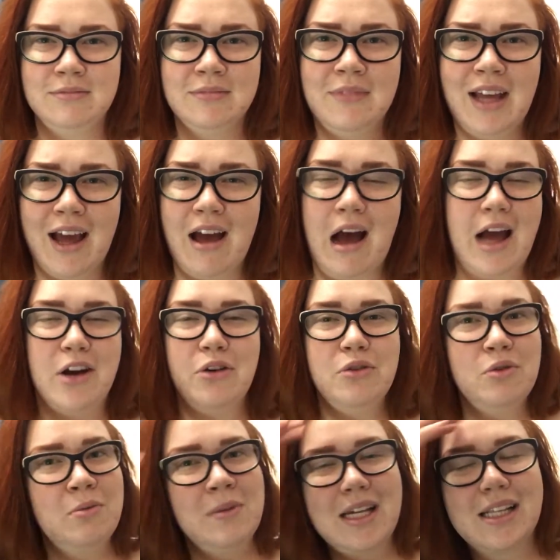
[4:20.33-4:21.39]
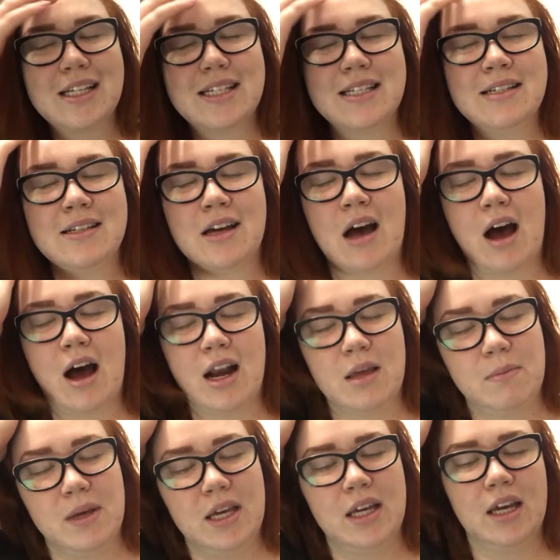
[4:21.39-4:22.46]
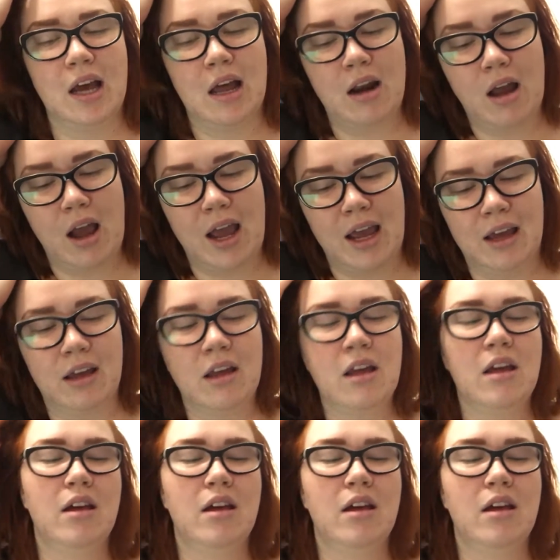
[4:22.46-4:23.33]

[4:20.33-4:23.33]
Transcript: yeah, I don't normally listen to Cardi B, and I